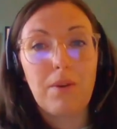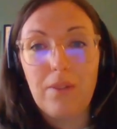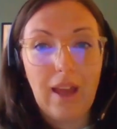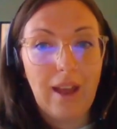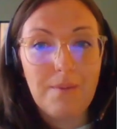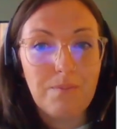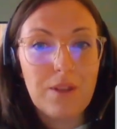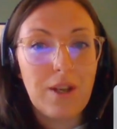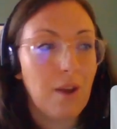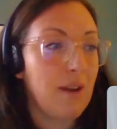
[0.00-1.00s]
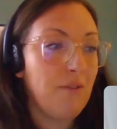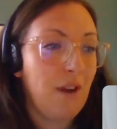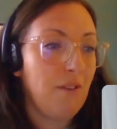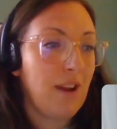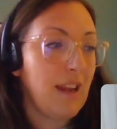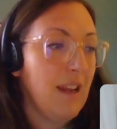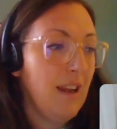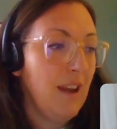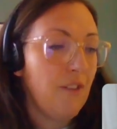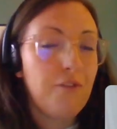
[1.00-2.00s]
maybe on their, you know, in a very
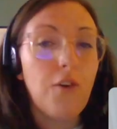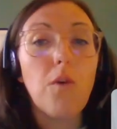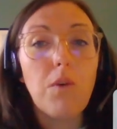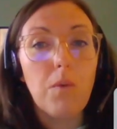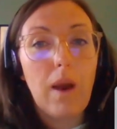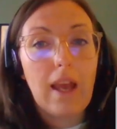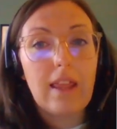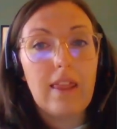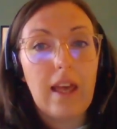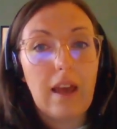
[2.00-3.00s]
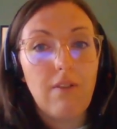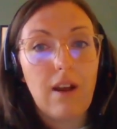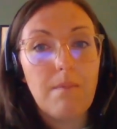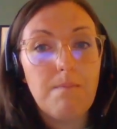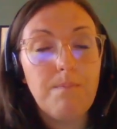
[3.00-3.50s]
formal way in their